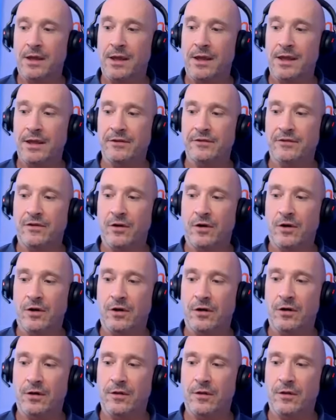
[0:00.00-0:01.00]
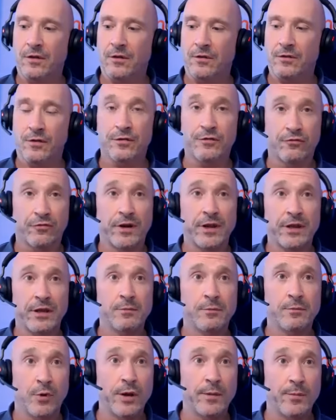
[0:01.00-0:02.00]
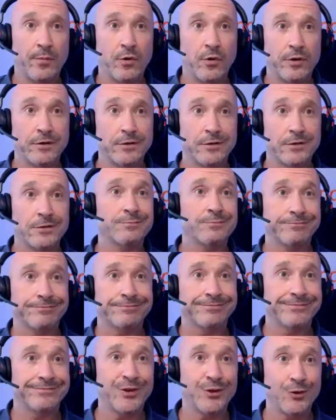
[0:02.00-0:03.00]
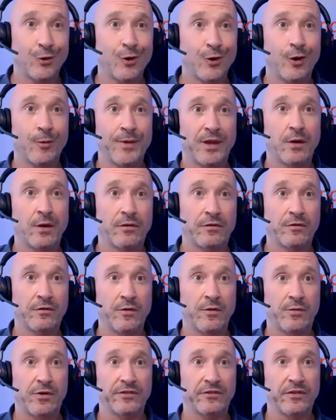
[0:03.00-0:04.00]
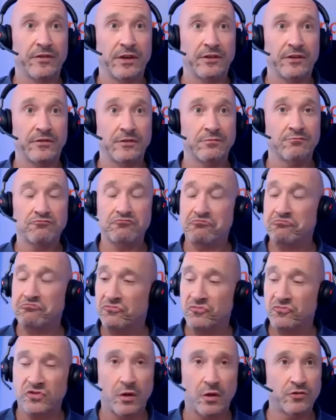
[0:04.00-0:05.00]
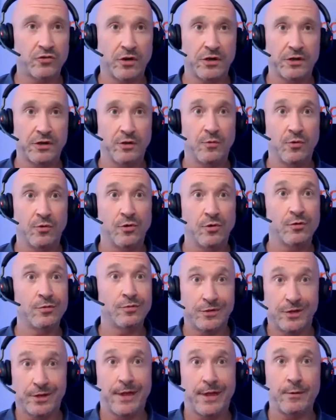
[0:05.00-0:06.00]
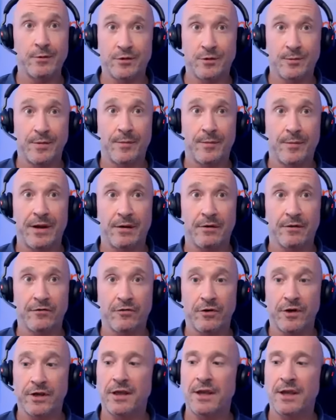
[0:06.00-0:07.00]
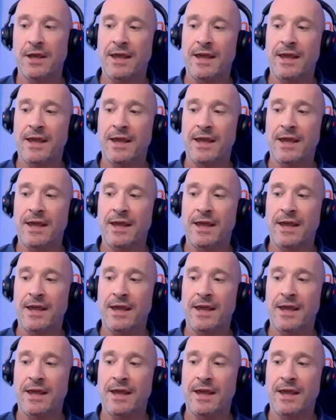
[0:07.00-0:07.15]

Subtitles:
it's got the 3 bullet points that you're going to be going through in the presentation. Don't try and do more. So they were talking about power of 3,